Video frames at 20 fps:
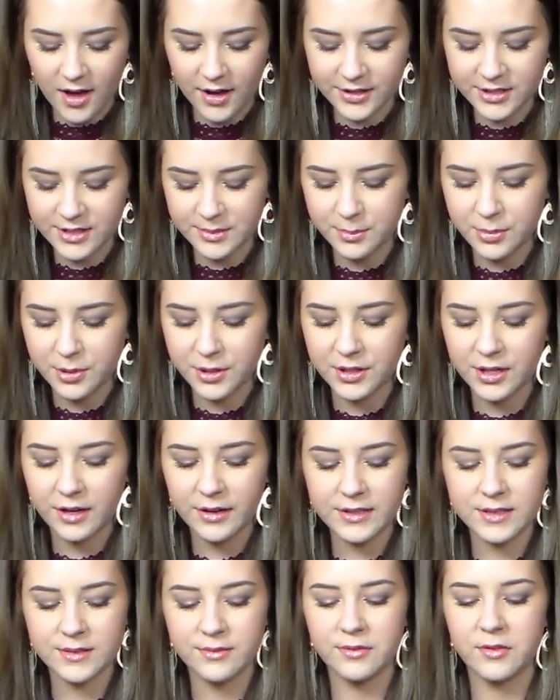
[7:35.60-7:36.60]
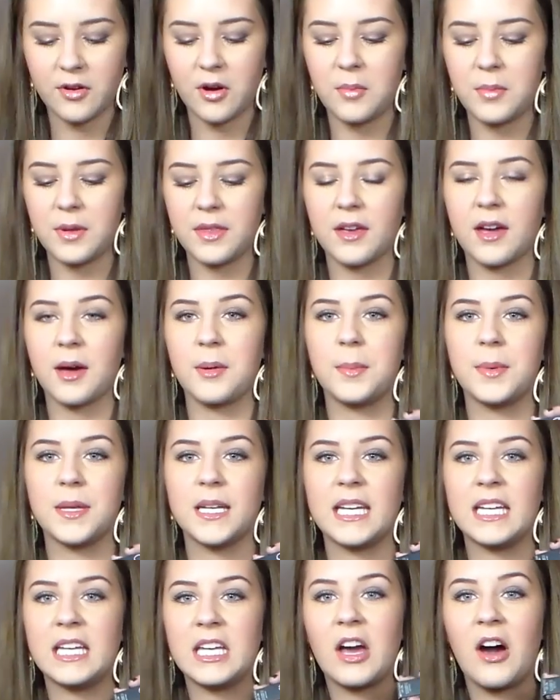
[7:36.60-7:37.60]
are some products from the
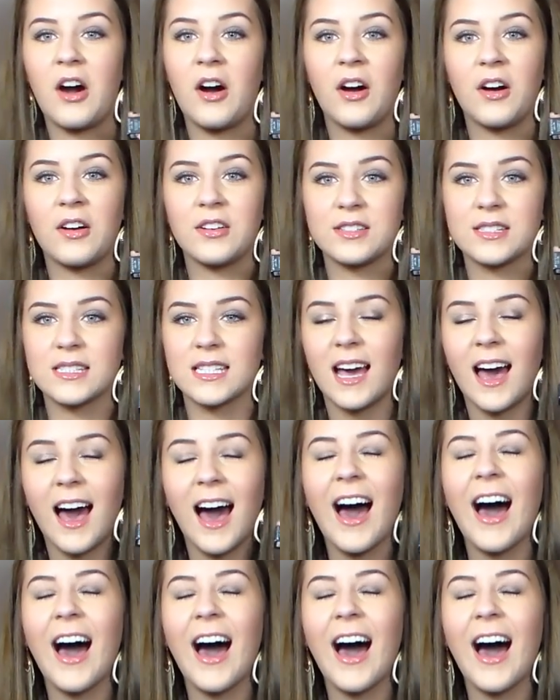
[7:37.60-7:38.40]
company NARS.